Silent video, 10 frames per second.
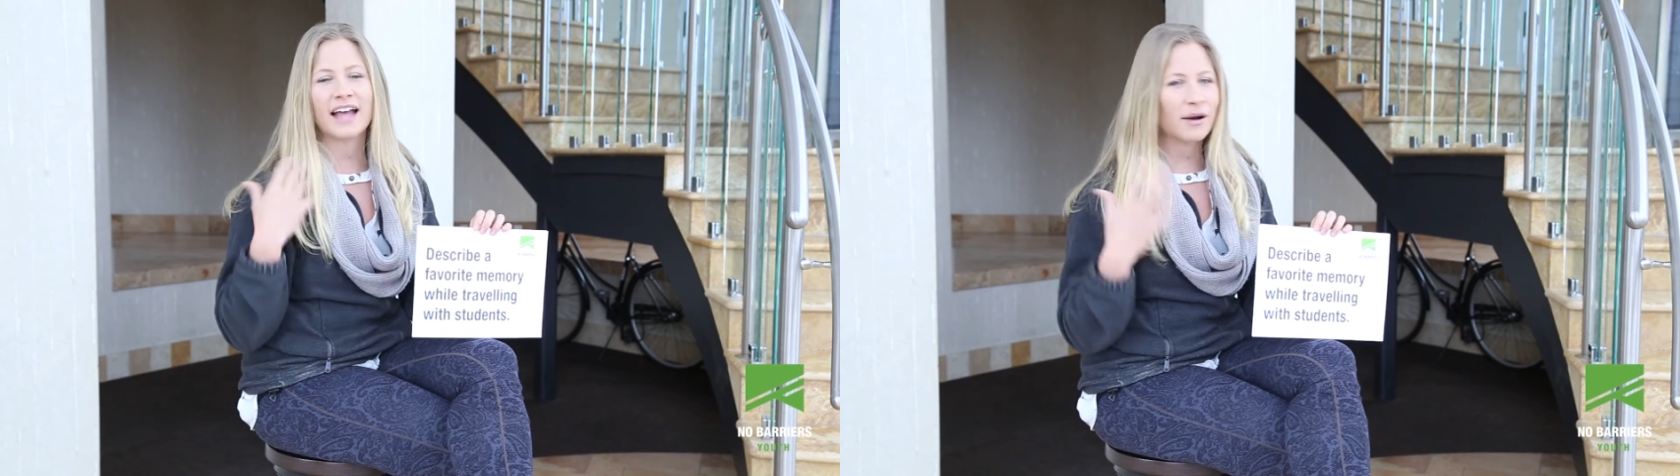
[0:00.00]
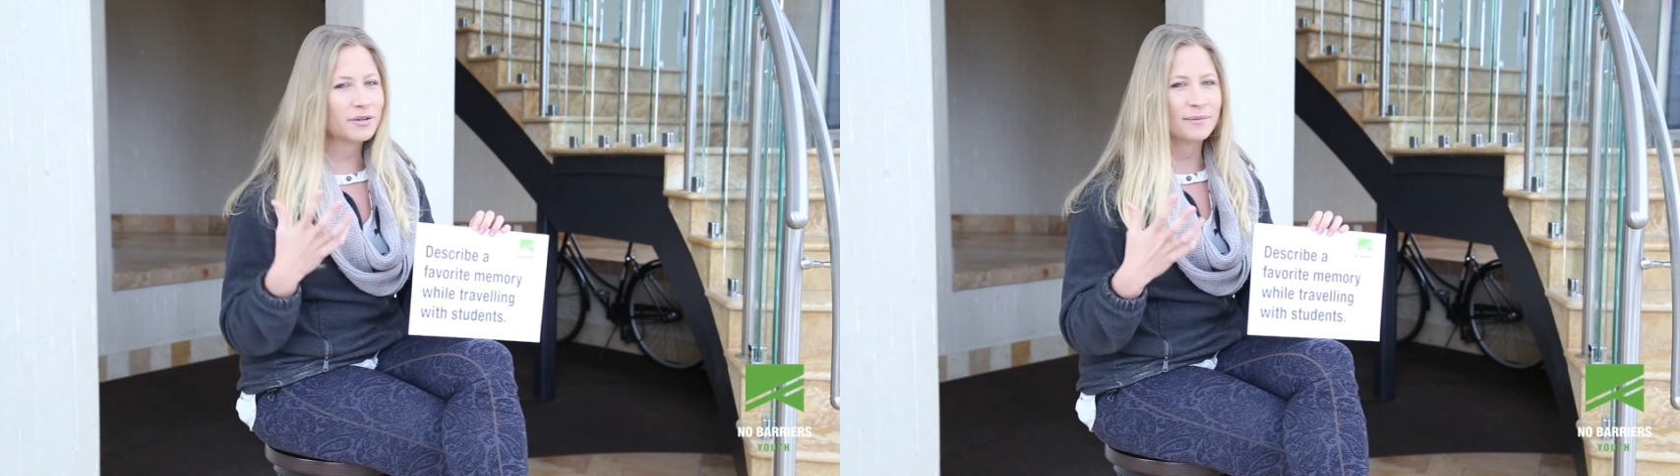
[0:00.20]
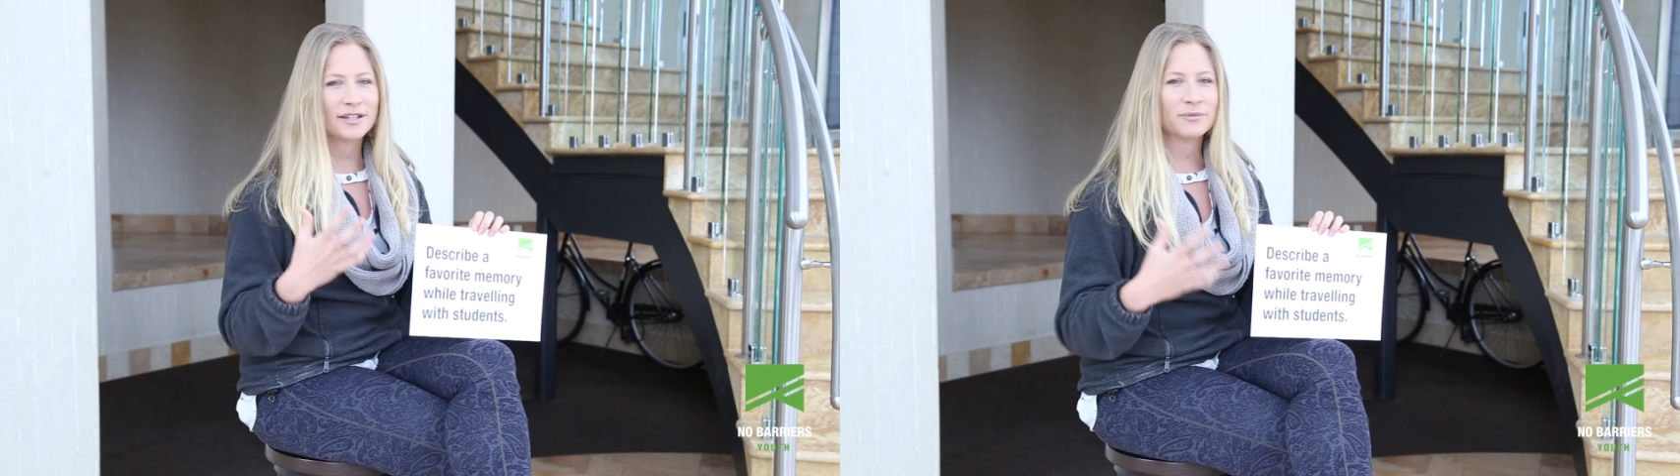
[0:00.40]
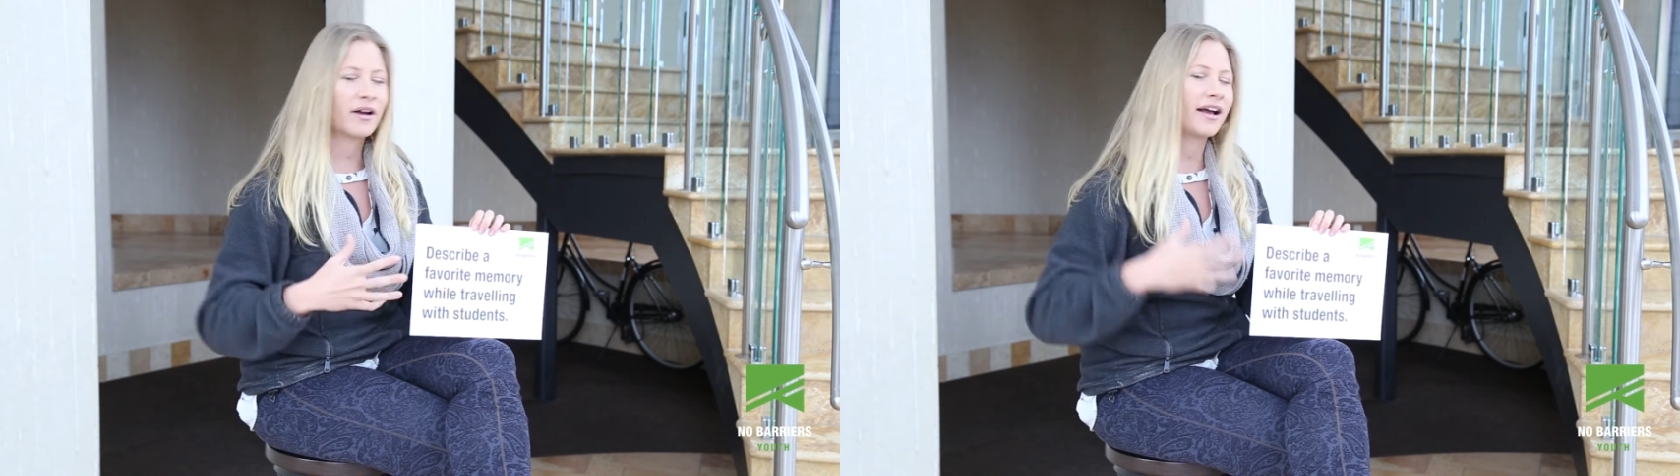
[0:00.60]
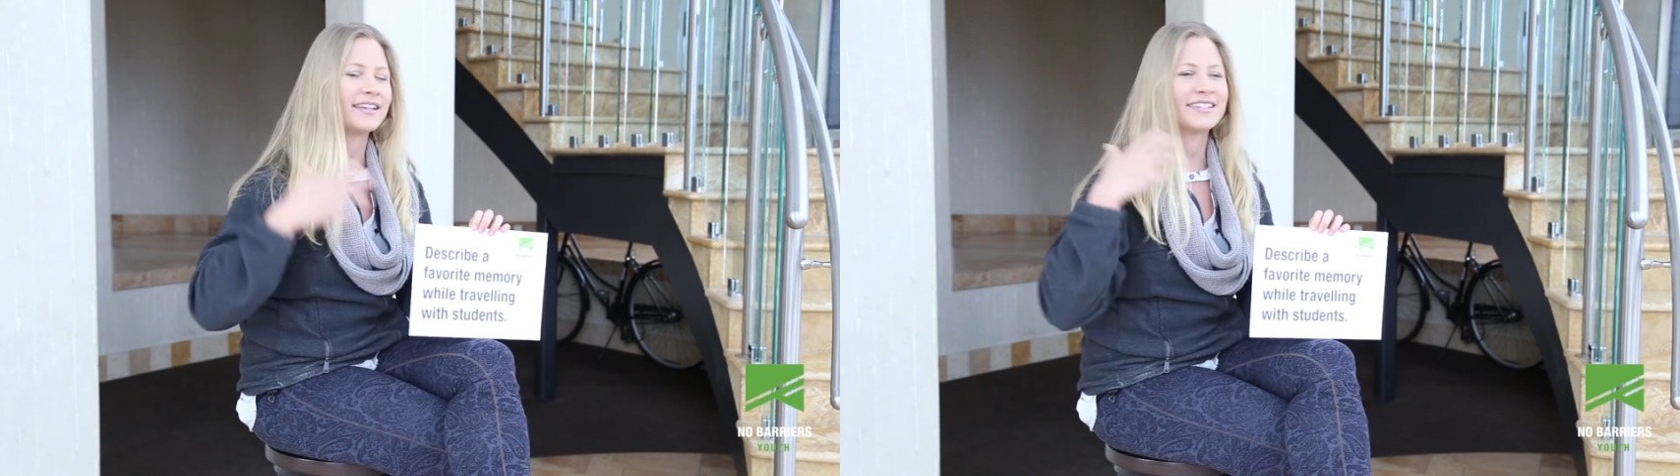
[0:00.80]
I was
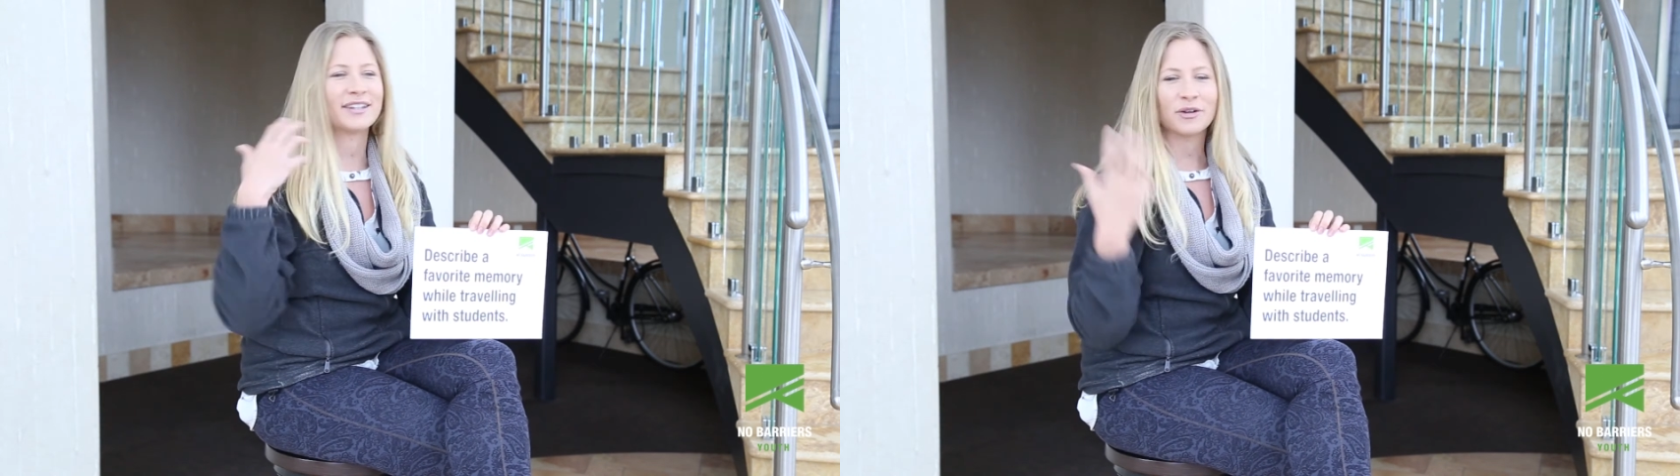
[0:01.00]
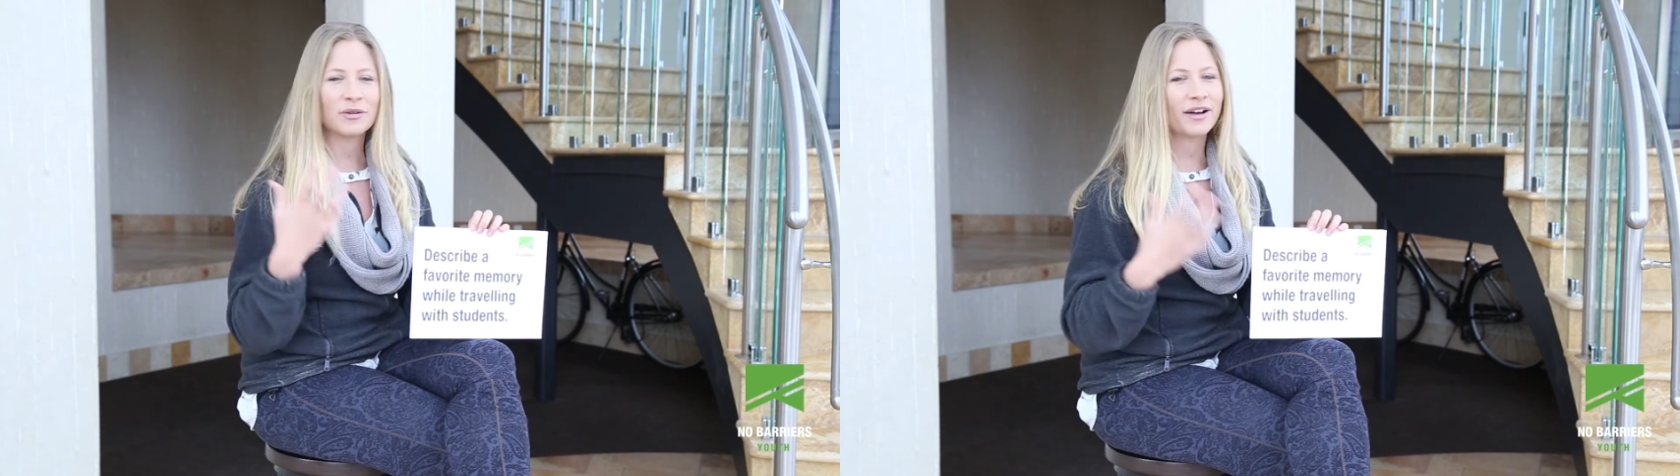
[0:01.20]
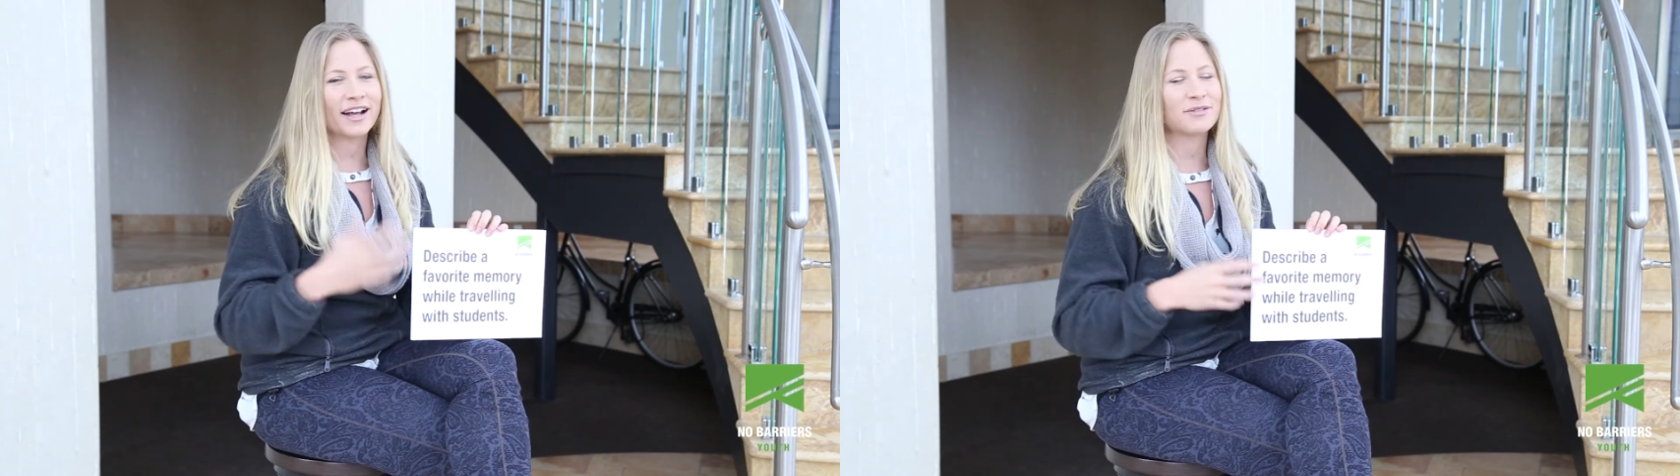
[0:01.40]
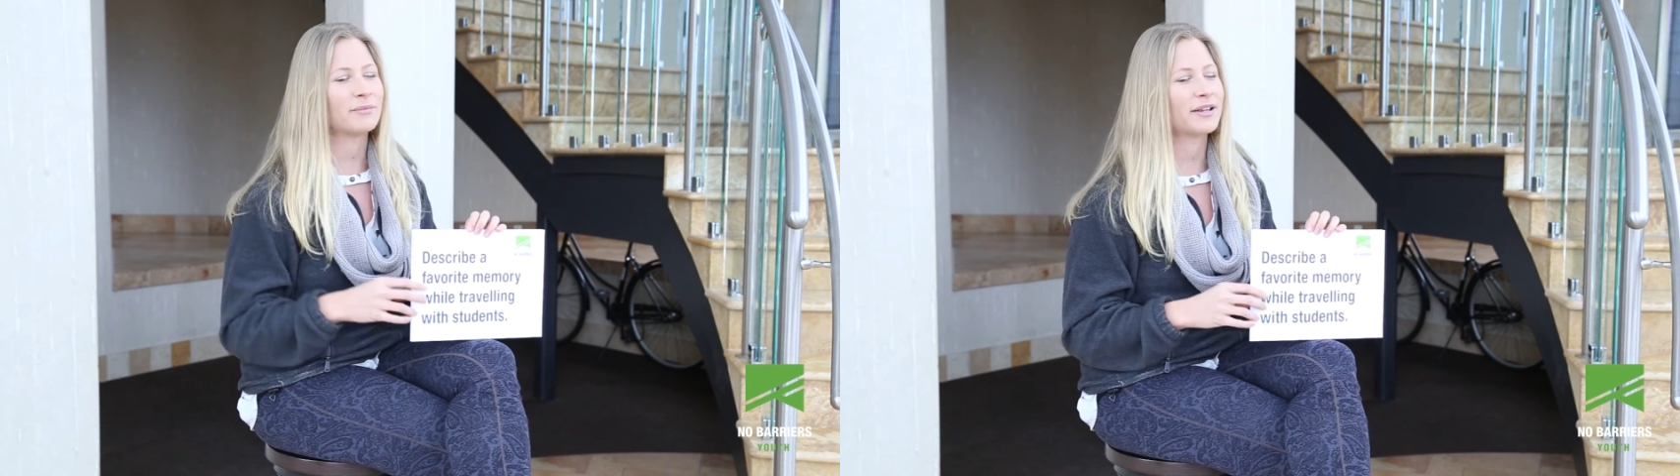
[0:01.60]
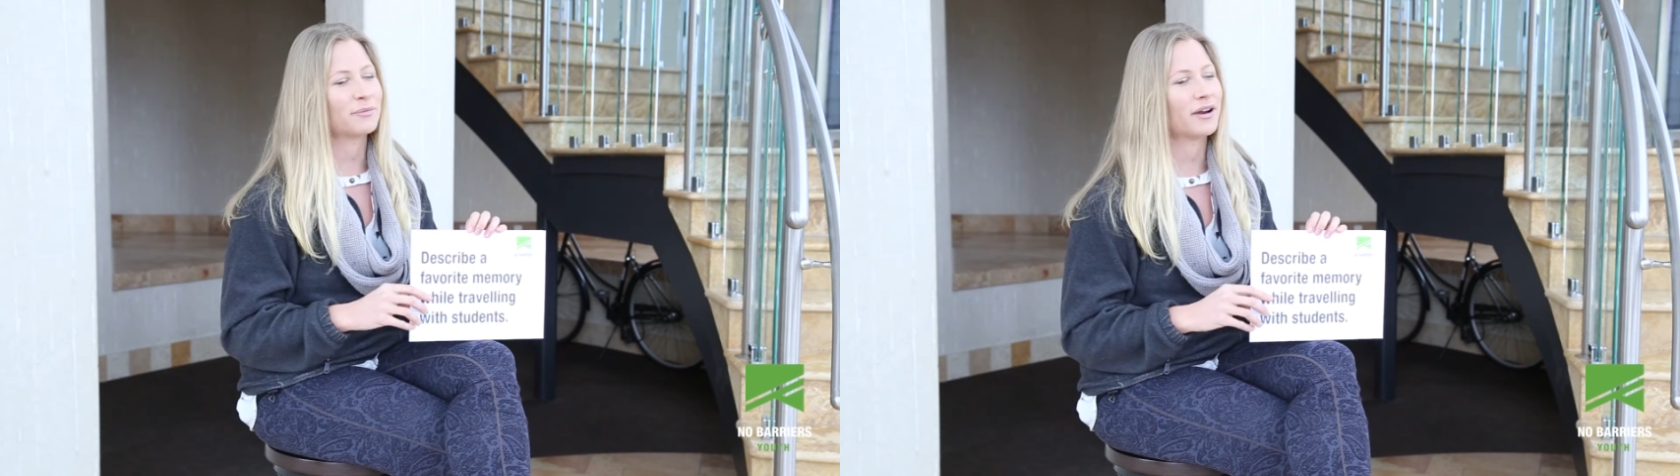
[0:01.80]
mesmerized. The local guys were
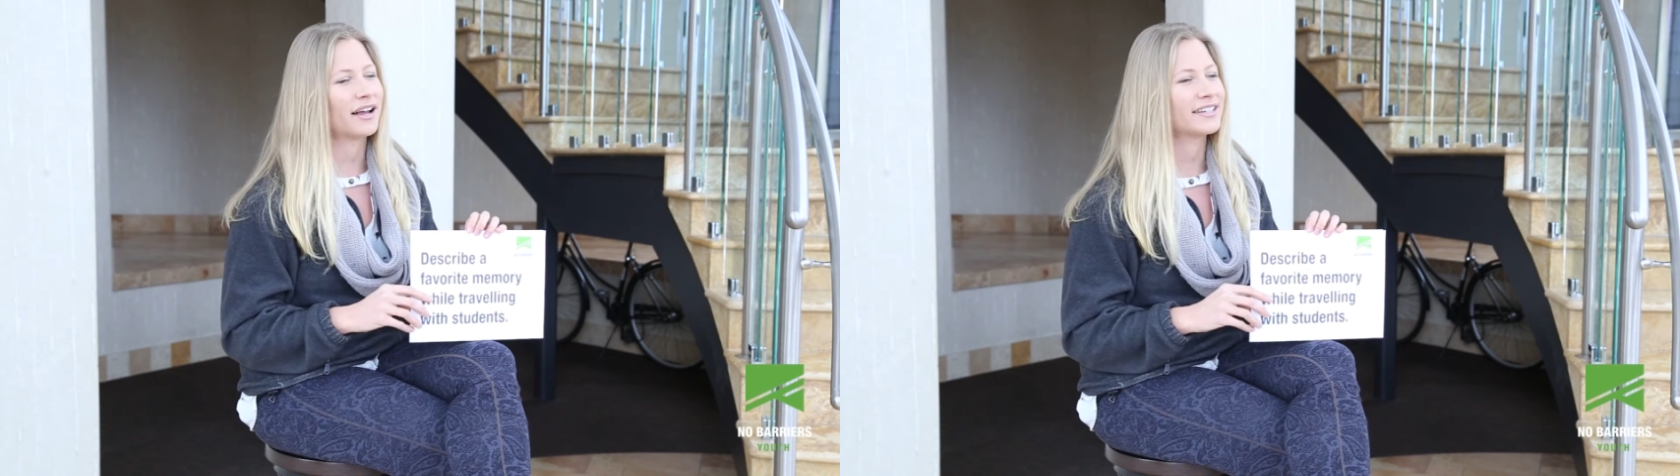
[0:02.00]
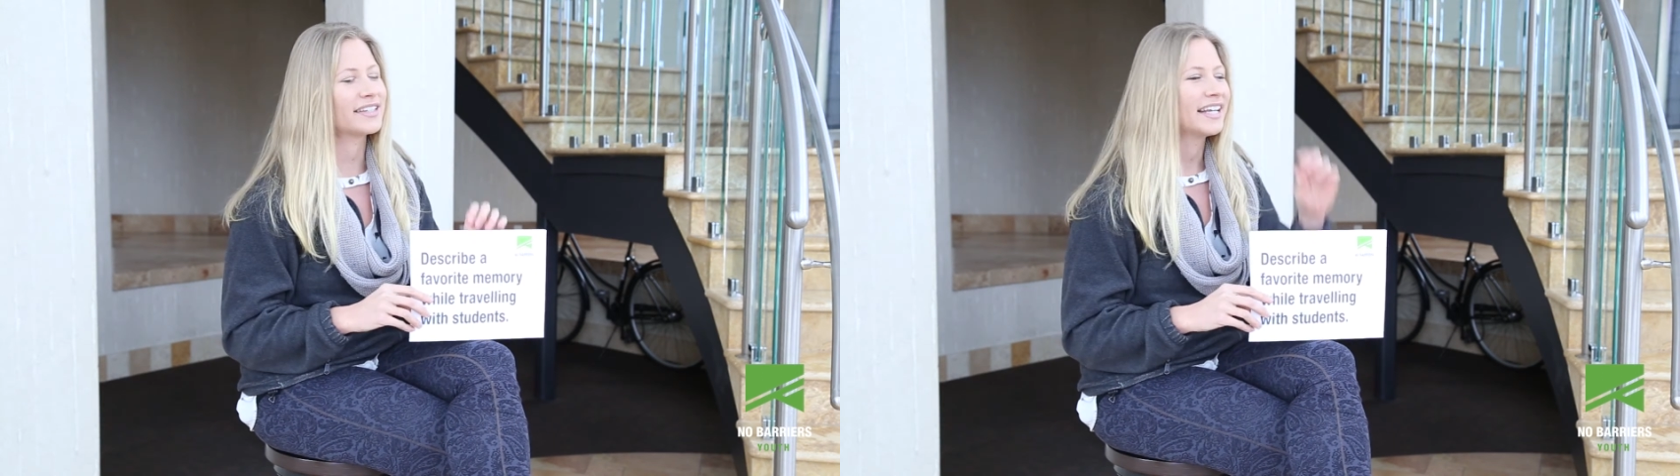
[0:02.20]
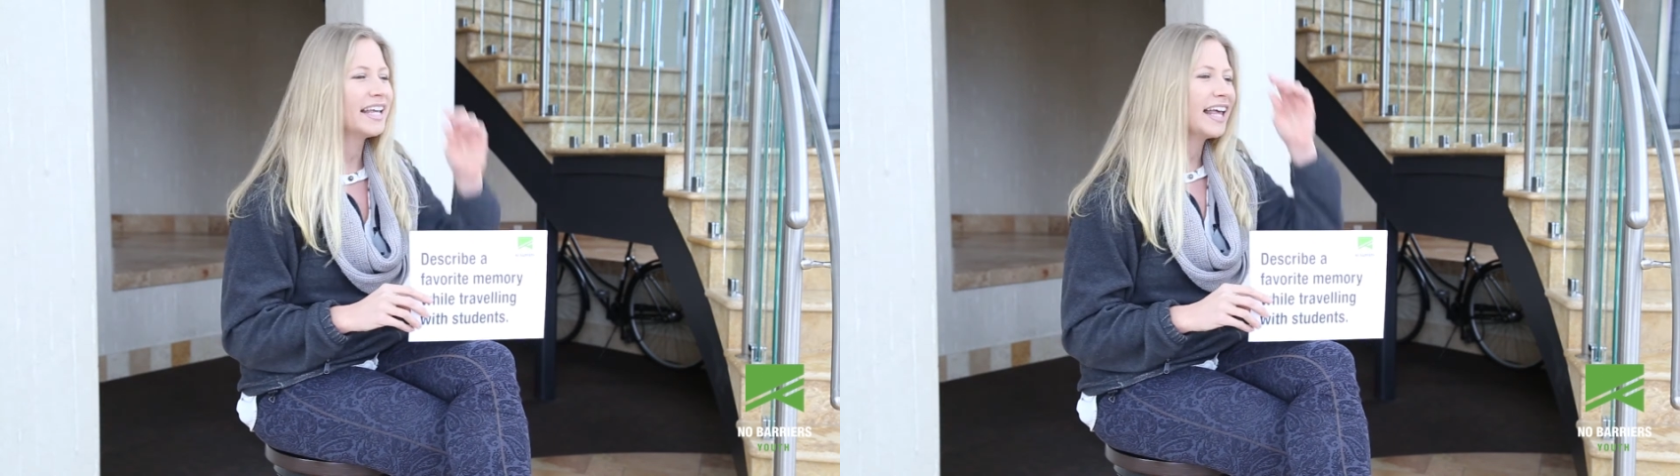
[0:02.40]
mesmerized.